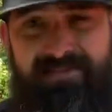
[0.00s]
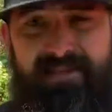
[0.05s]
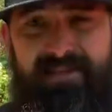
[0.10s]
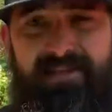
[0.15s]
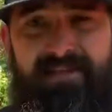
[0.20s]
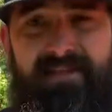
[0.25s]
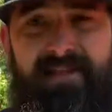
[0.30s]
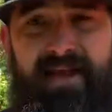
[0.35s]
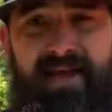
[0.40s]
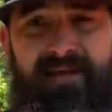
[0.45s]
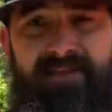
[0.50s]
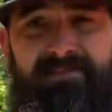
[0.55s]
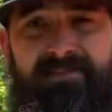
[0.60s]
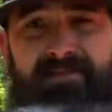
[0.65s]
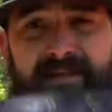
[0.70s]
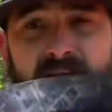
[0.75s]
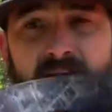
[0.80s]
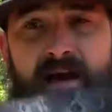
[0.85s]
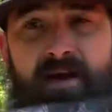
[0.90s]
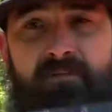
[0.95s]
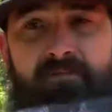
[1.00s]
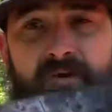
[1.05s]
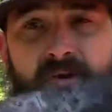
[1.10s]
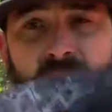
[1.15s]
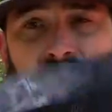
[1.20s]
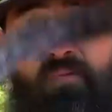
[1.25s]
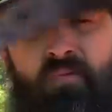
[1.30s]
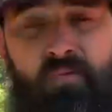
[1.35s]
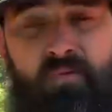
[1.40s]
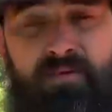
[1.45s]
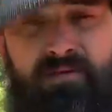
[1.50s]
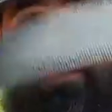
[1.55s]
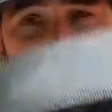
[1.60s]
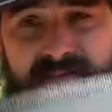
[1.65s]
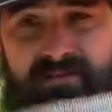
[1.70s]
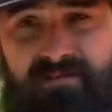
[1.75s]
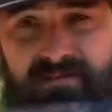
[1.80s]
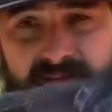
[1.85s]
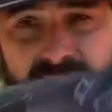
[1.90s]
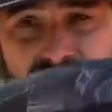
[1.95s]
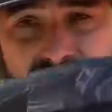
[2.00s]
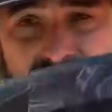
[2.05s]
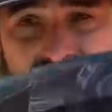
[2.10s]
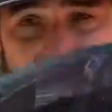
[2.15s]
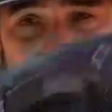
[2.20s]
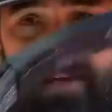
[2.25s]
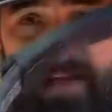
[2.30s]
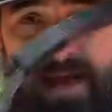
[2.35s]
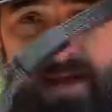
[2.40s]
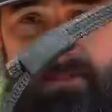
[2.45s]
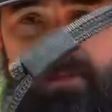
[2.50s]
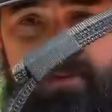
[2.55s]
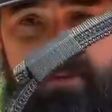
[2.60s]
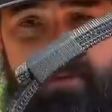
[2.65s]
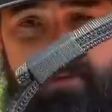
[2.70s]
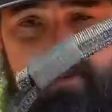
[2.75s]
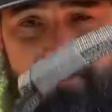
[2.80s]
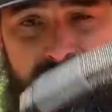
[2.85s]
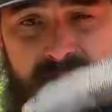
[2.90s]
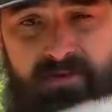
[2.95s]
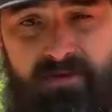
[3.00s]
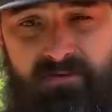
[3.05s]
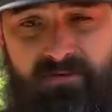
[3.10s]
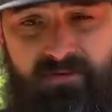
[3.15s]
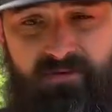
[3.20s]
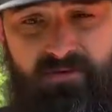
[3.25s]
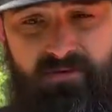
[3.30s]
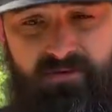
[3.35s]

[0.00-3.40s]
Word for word: a lifetime warranty. So if anything happens to this belt, you can